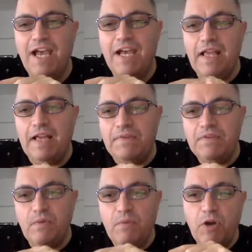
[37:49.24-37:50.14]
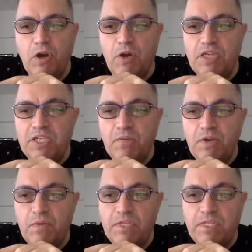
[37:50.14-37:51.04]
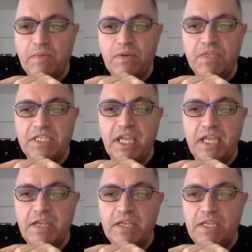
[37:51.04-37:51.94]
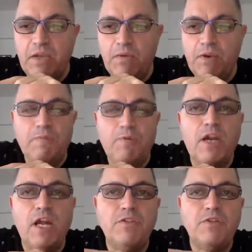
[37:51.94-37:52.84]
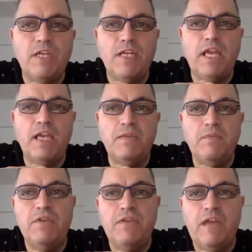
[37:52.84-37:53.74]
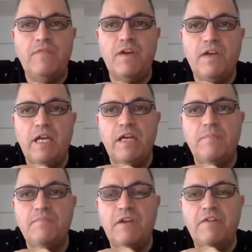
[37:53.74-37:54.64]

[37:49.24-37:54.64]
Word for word: Uh, uh, there's one more question where, where somebody was saying that, you know, we're in a poor country and we don't have a, a,